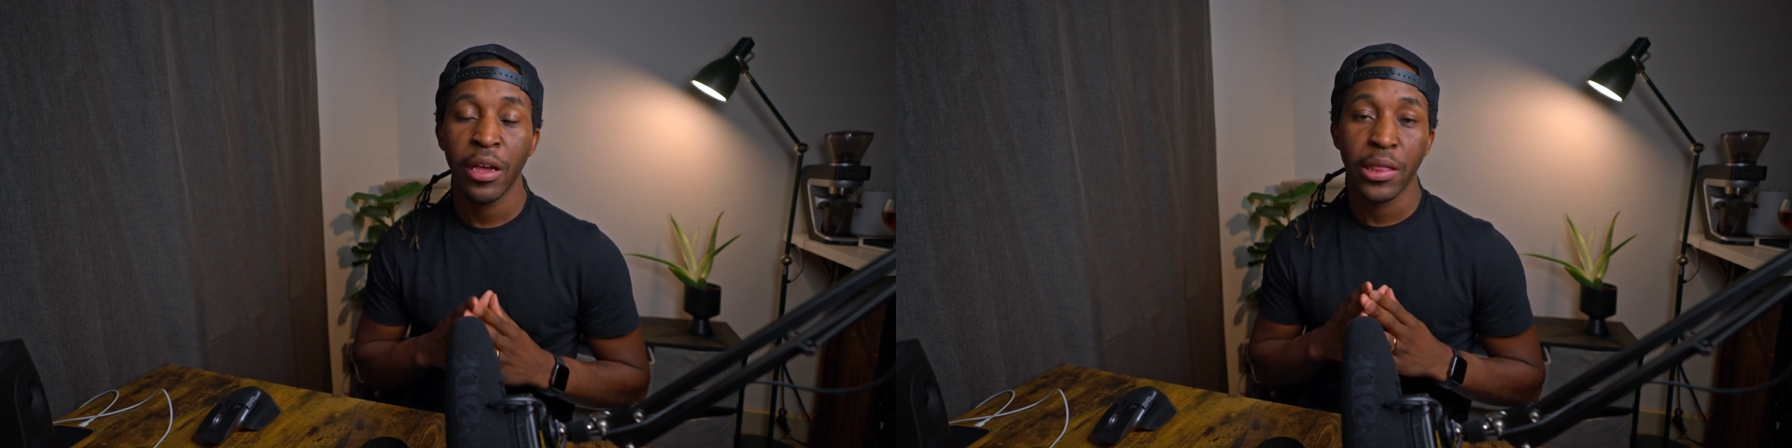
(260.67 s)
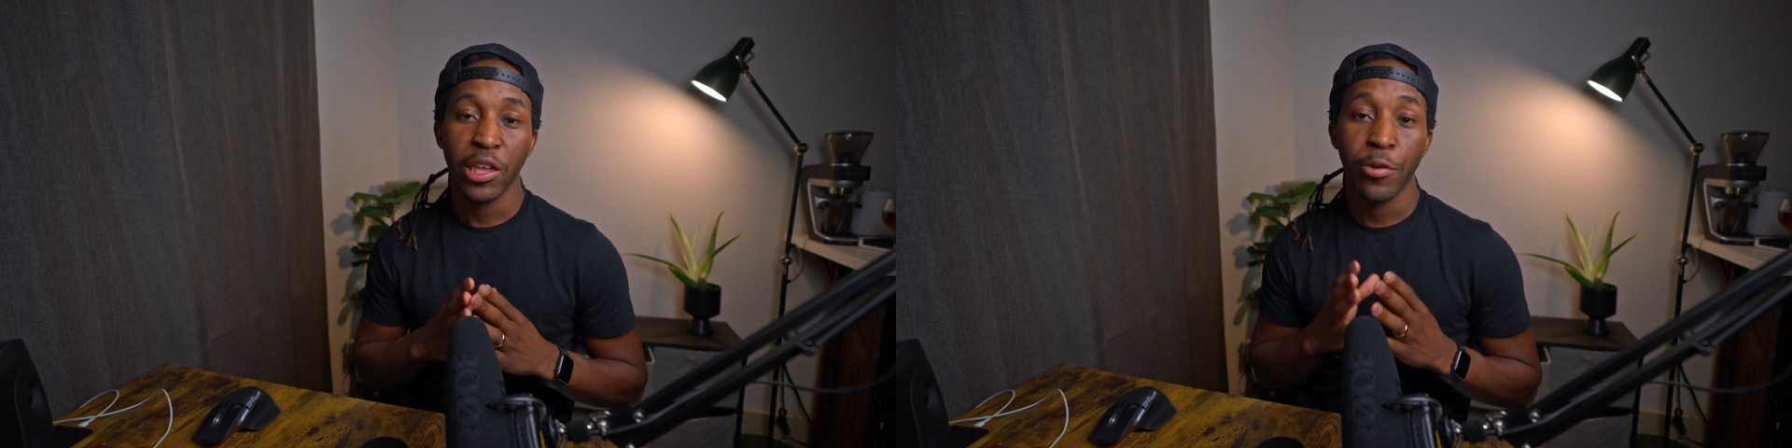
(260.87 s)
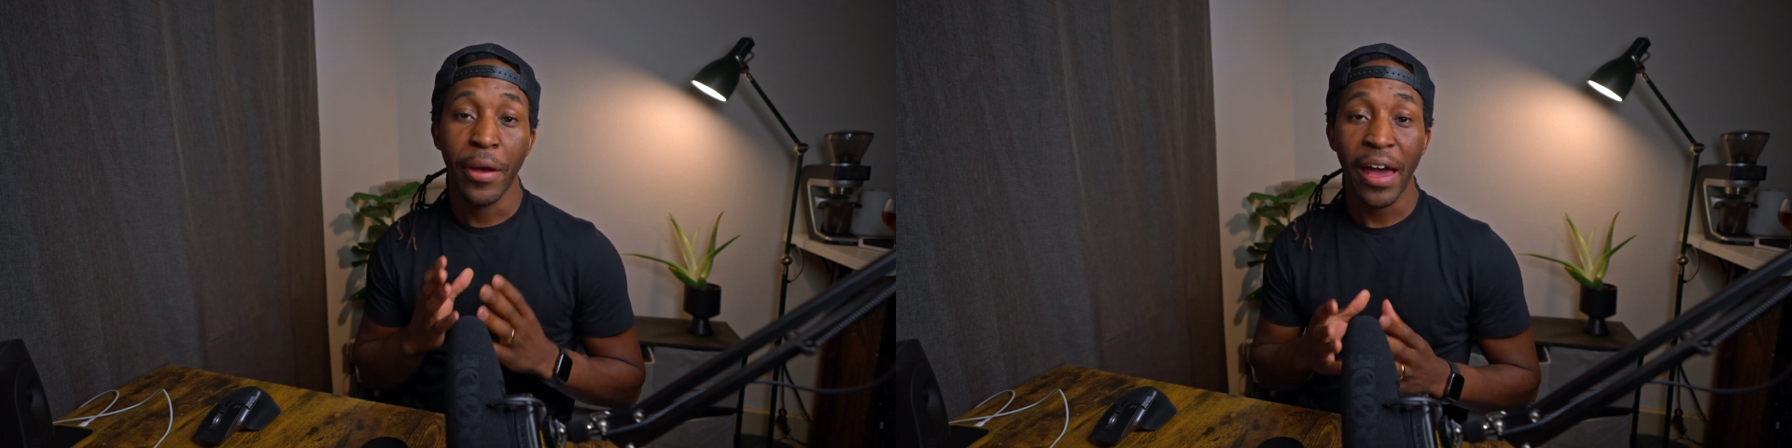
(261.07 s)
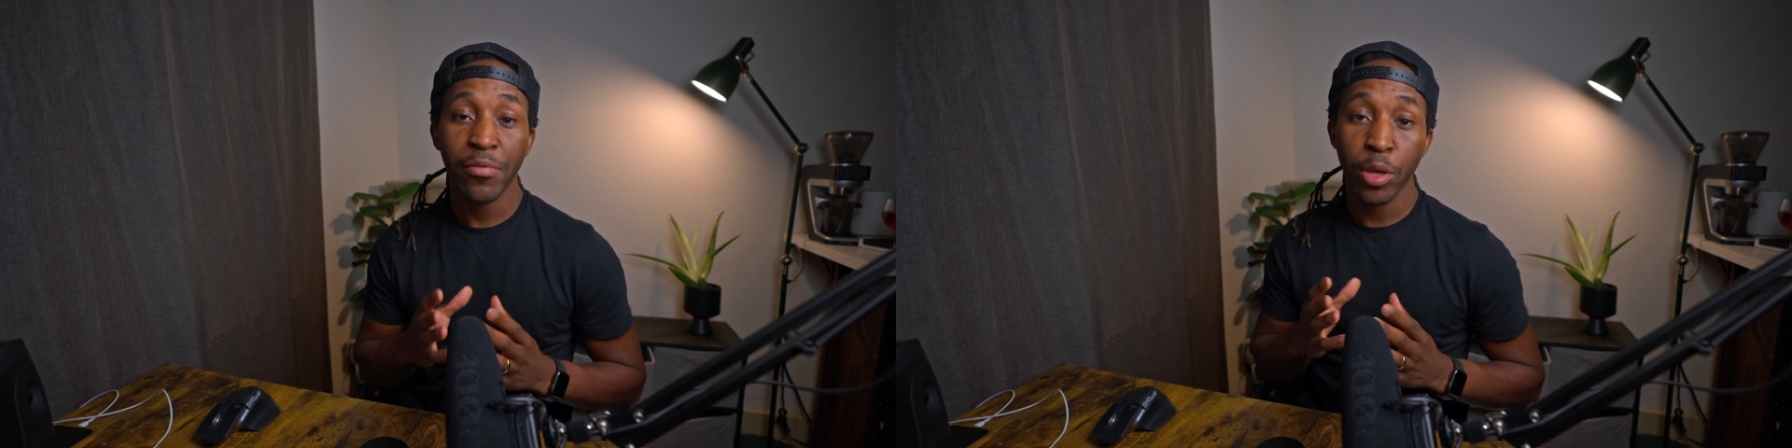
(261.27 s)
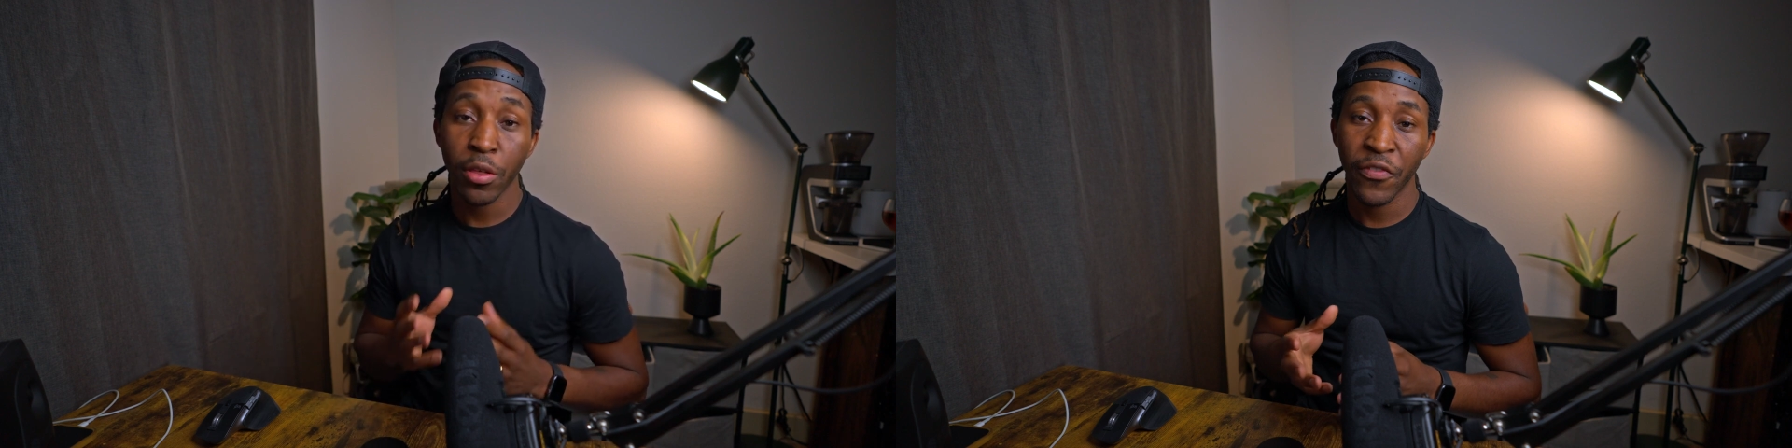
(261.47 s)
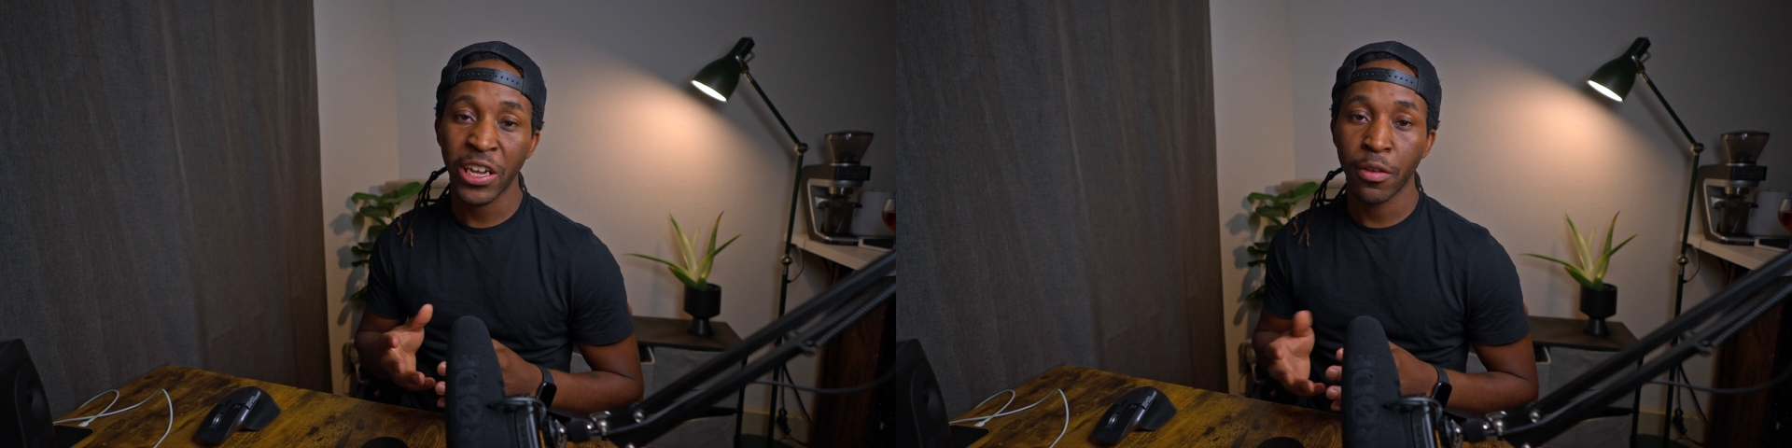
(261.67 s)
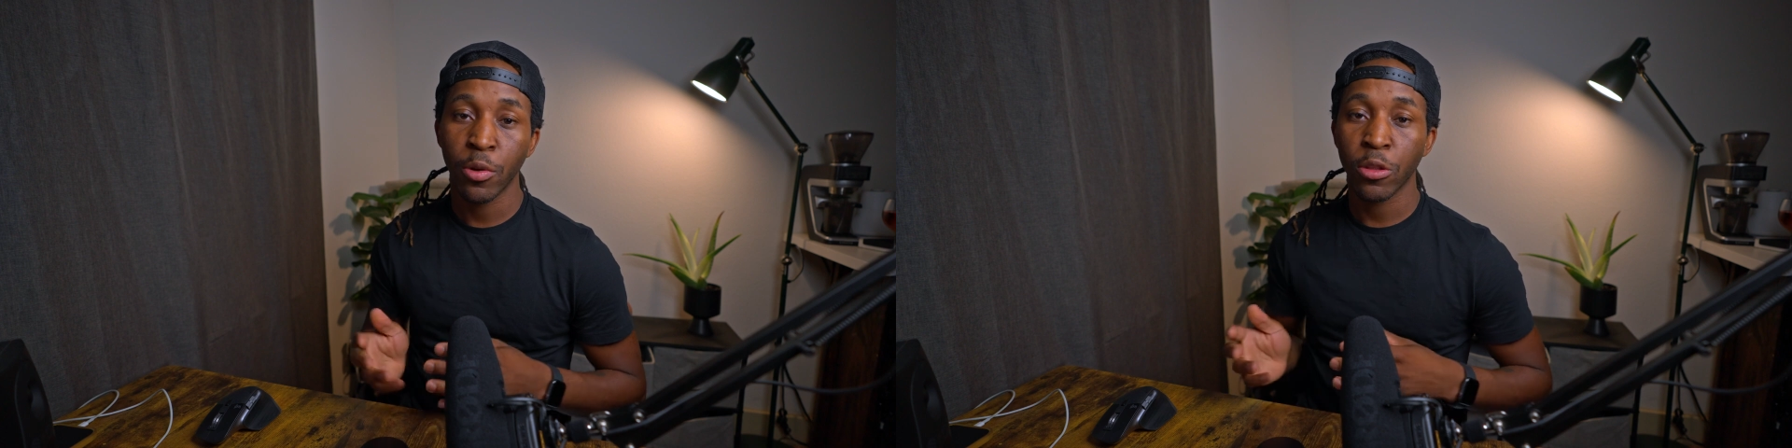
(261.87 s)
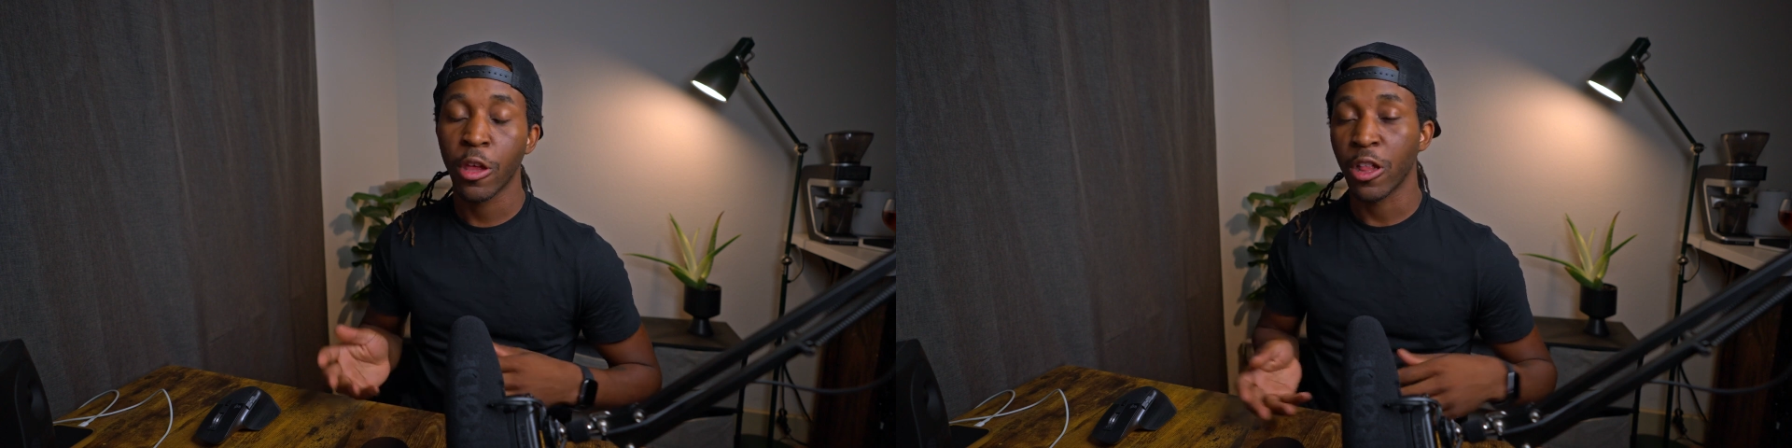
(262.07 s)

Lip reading: then you have those available to